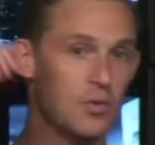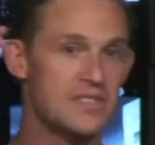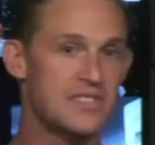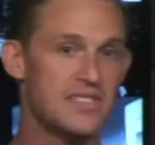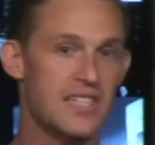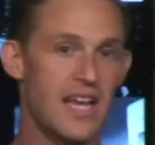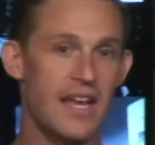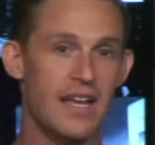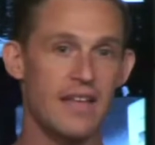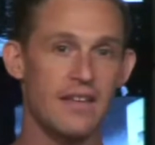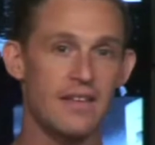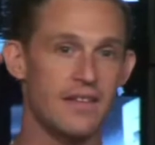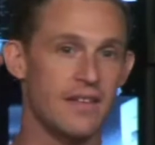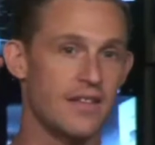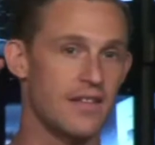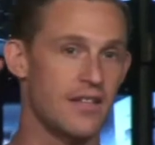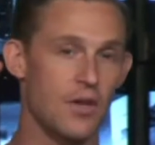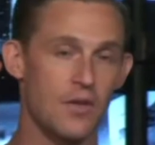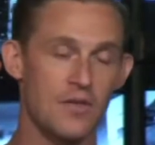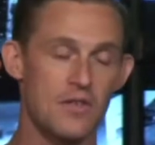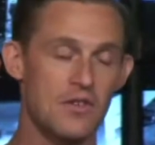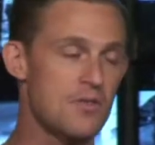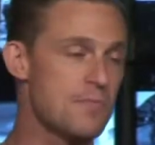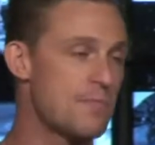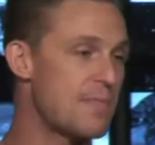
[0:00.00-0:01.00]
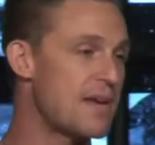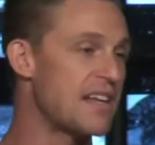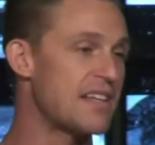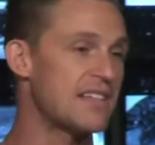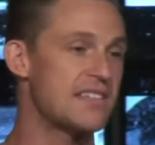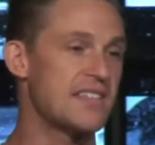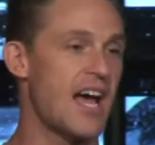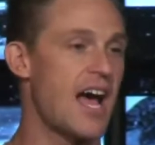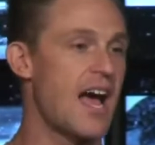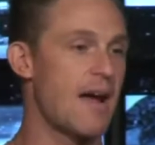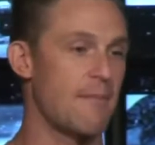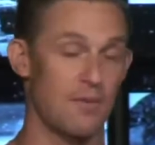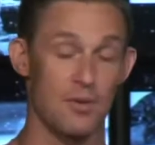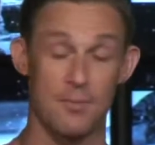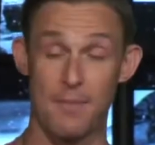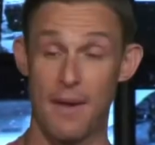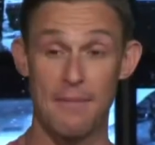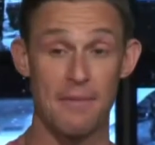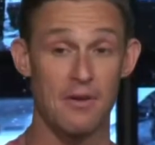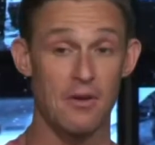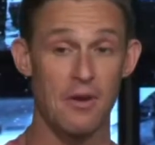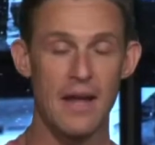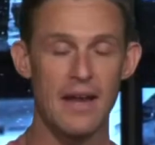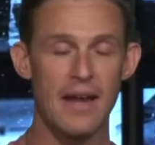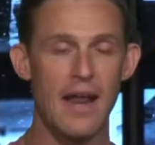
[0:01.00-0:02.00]
say, you know, there's been a time, or maybe
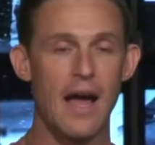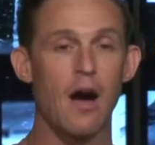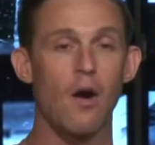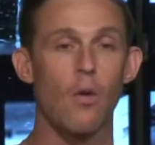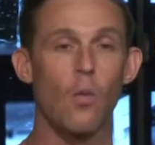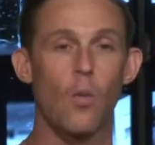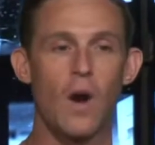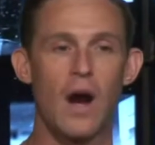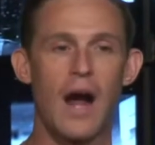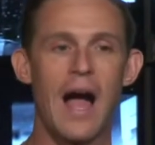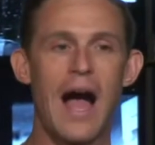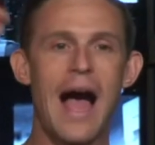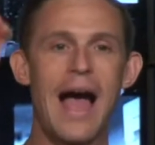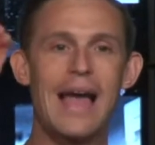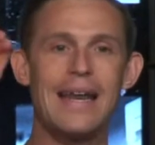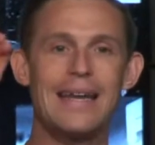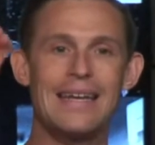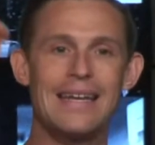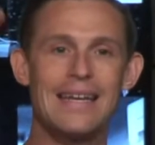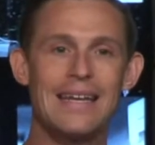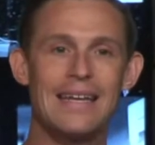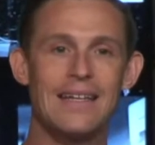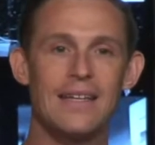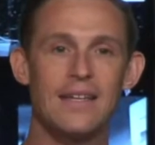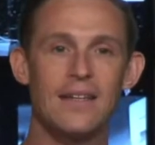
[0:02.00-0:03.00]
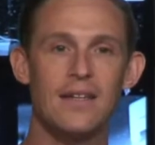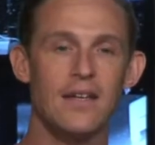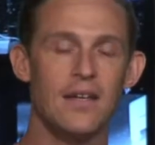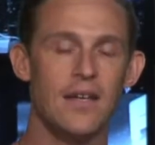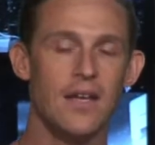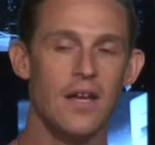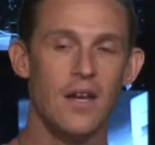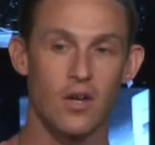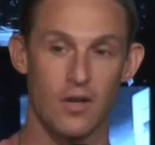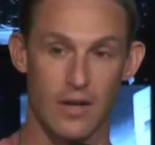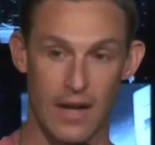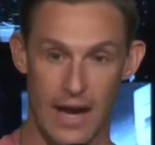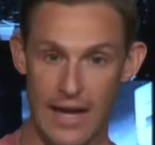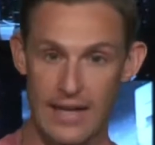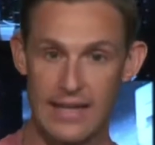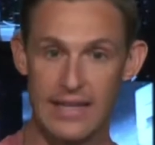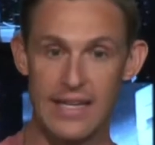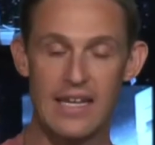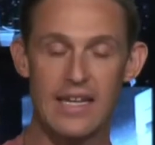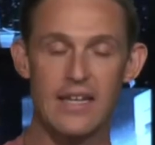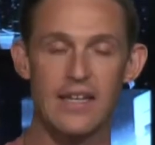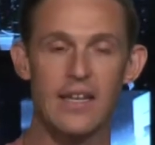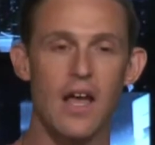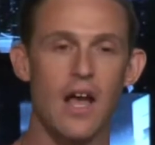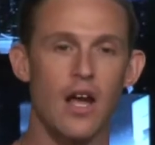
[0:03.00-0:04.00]
right now, where I need
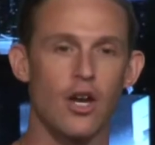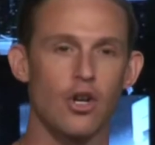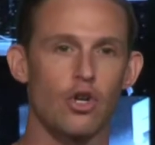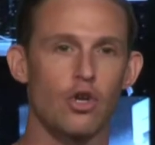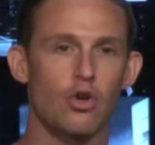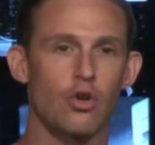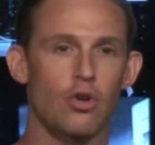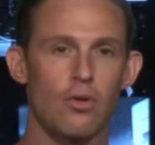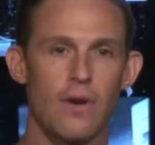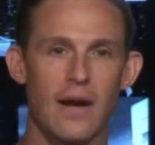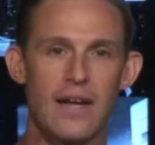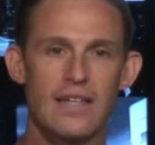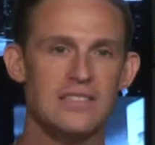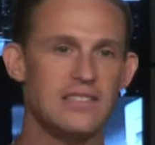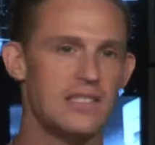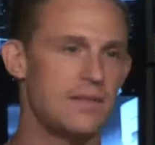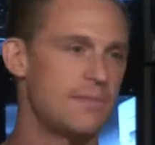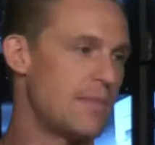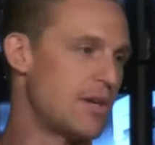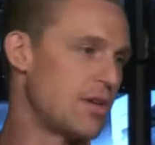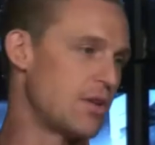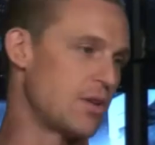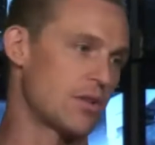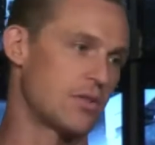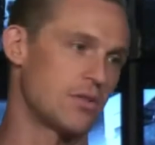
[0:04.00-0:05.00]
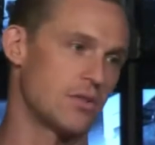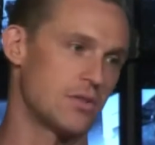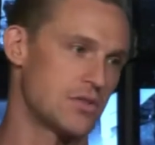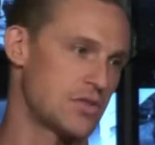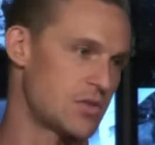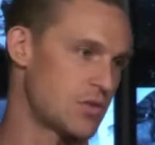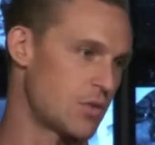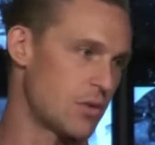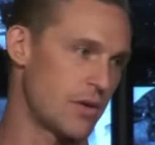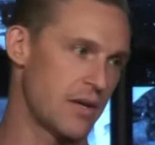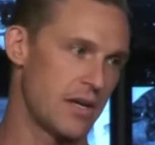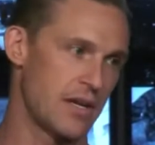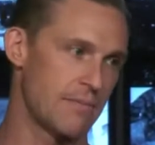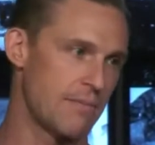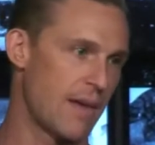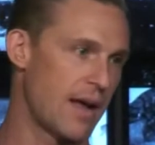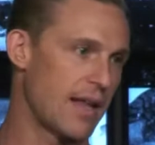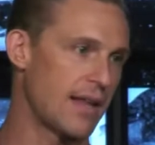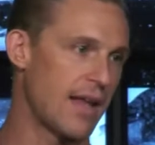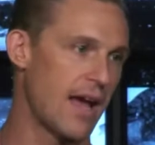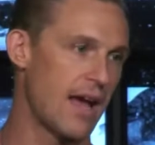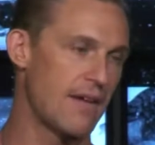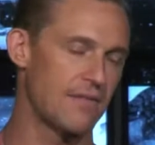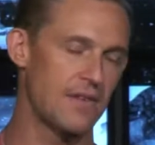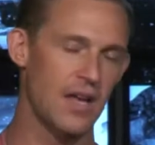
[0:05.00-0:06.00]
a crazy miracle story in my
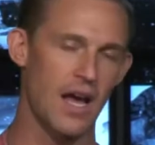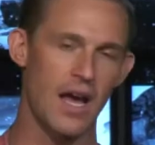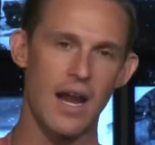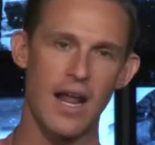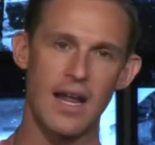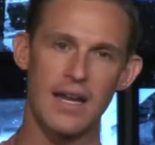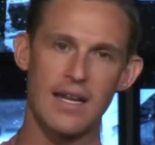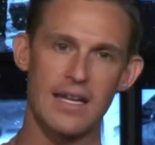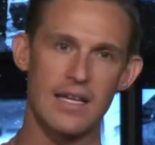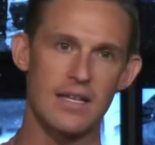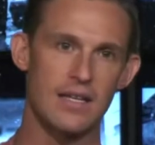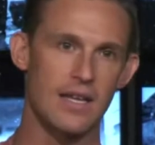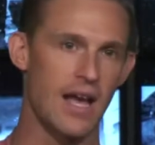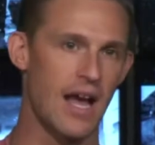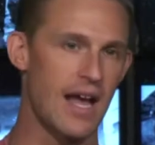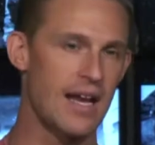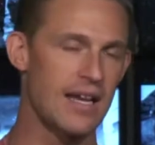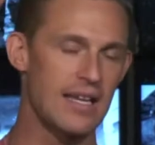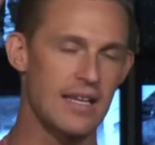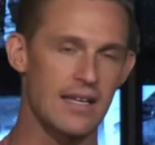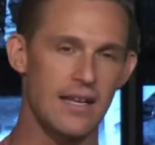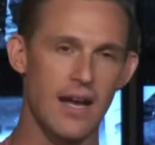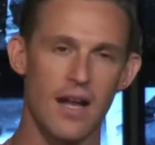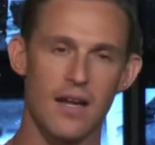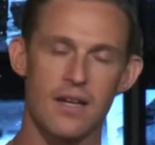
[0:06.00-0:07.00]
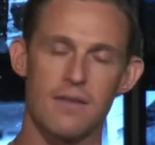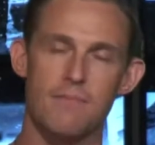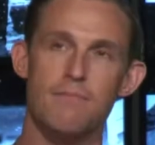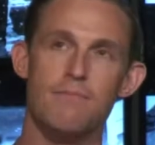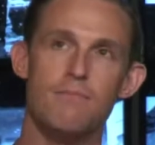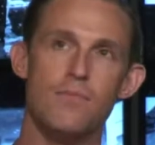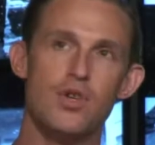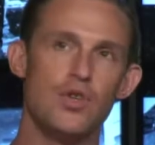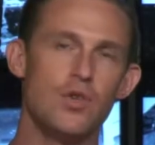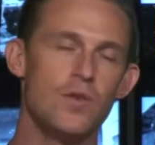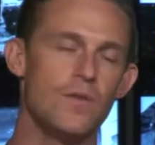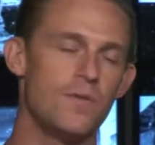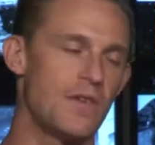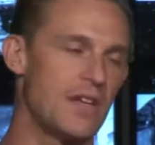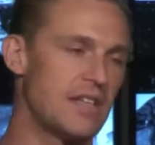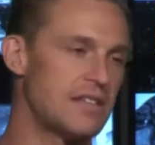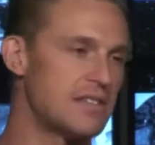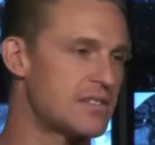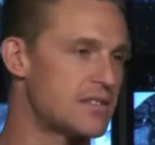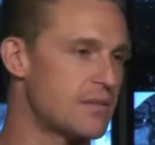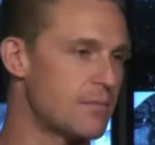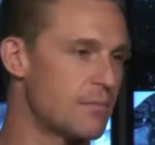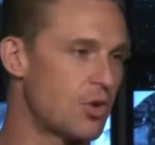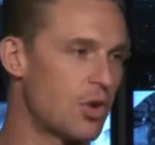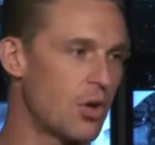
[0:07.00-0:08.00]
life. God, I need God to move in
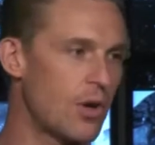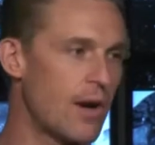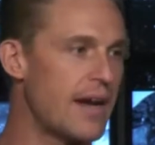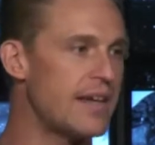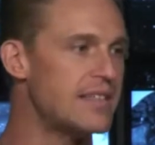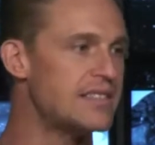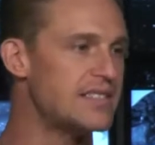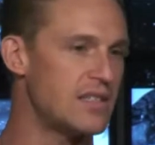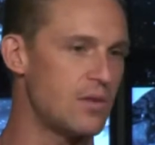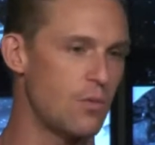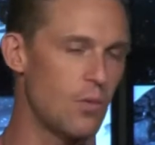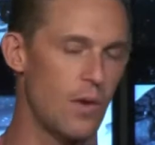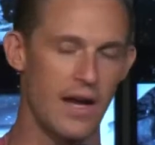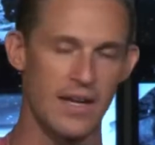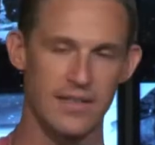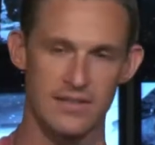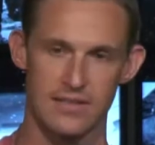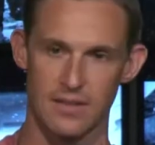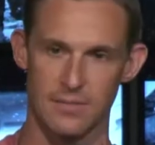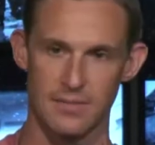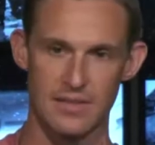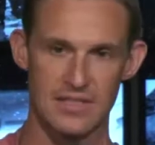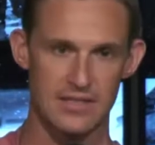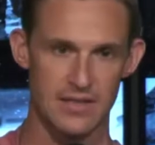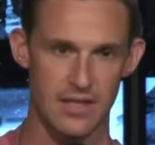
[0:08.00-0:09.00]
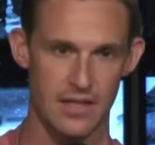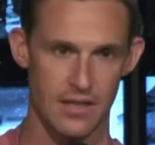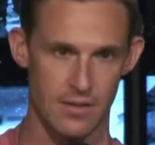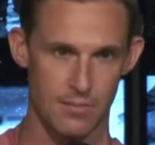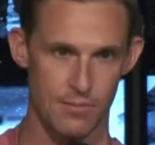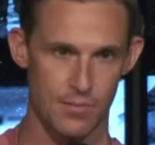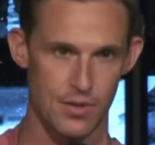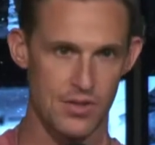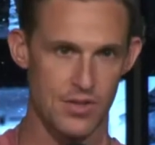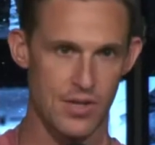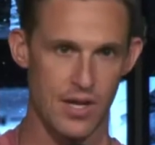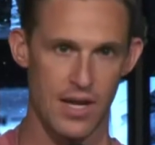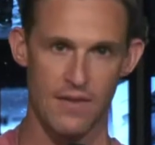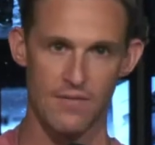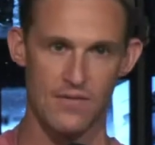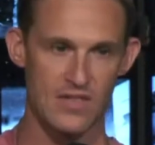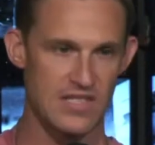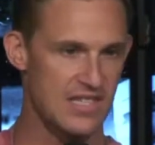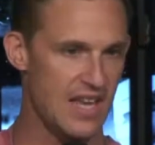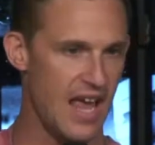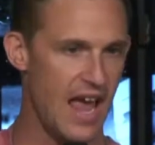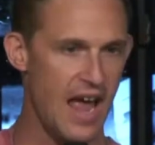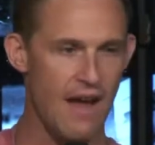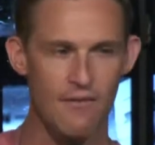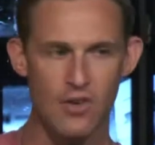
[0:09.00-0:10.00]
some crazy ways. Let me see you. If it's
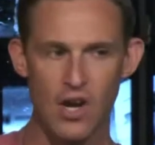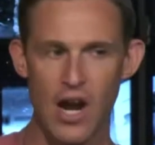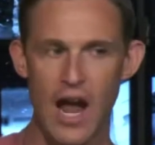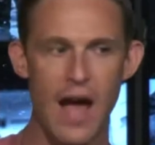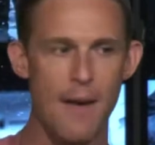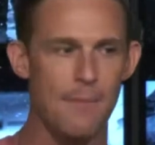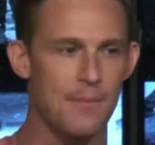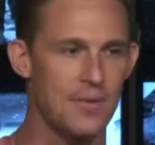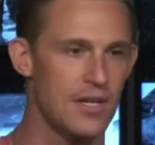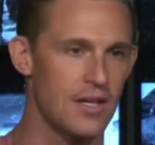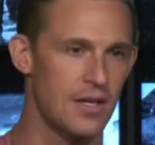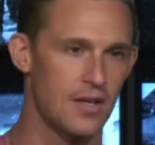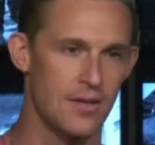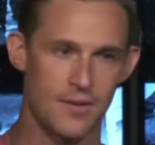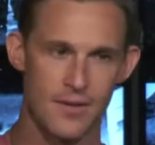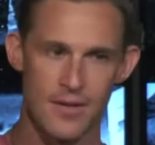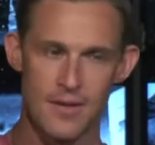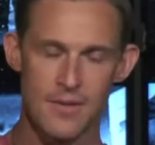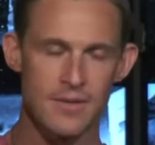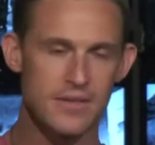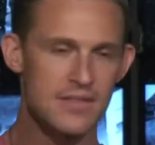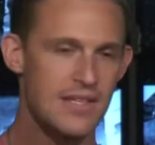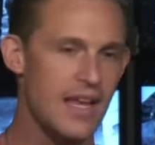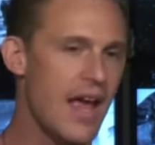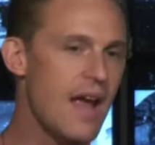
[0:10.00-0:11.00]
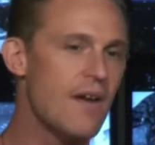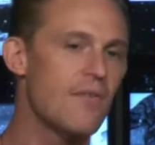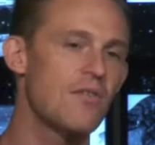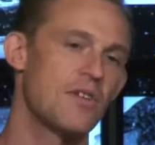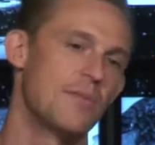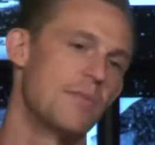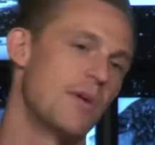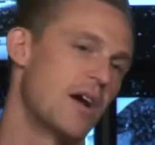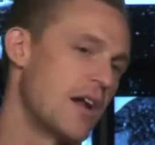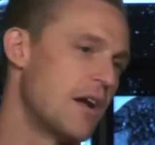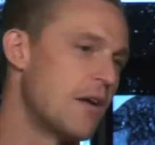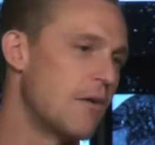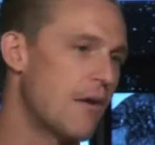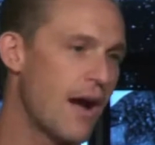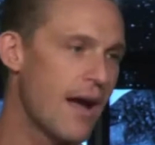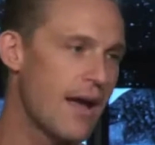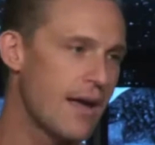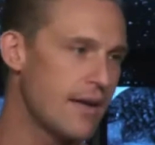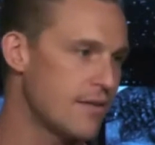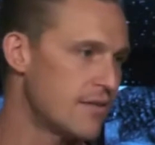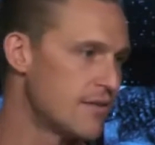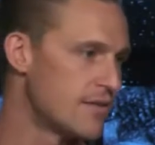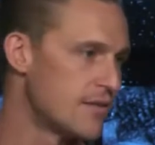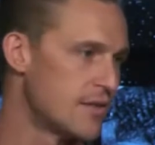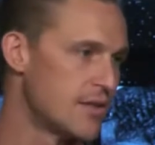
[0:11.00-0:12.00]
ever happened, it's everybody, right?
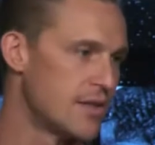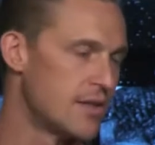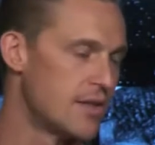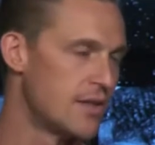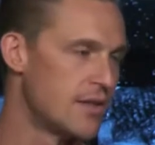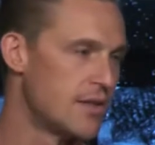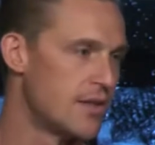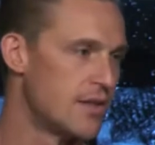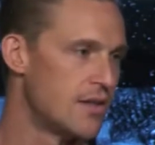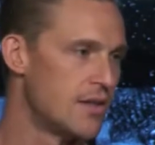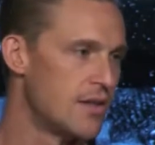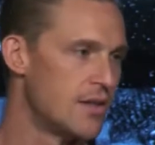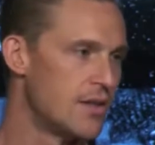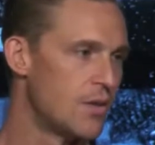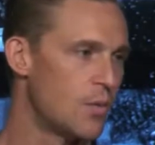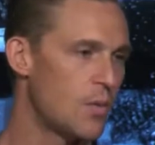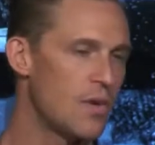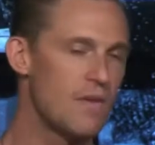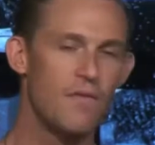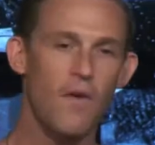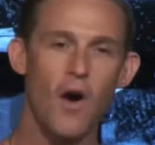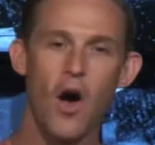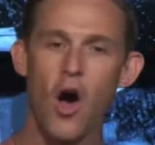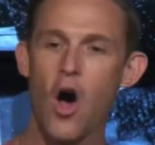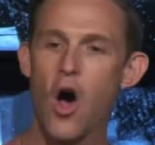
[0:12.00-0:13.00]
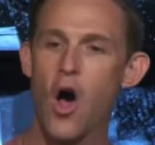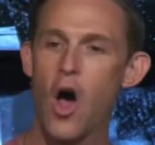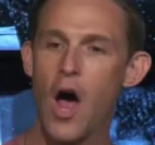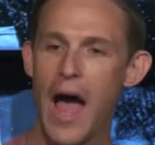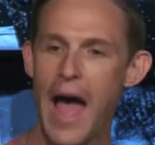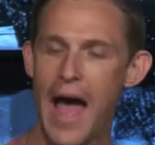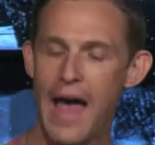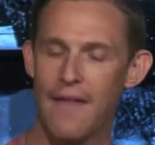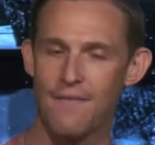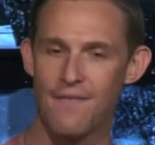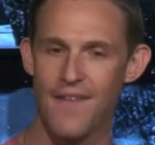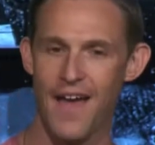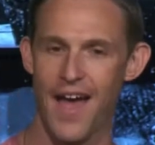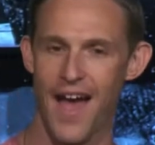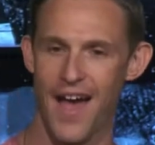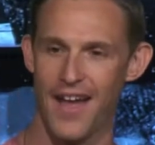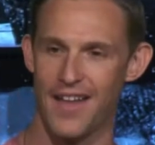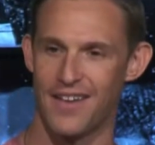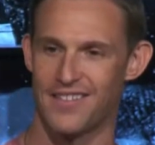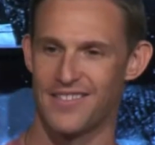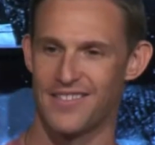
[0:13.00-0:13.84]
We've all had that.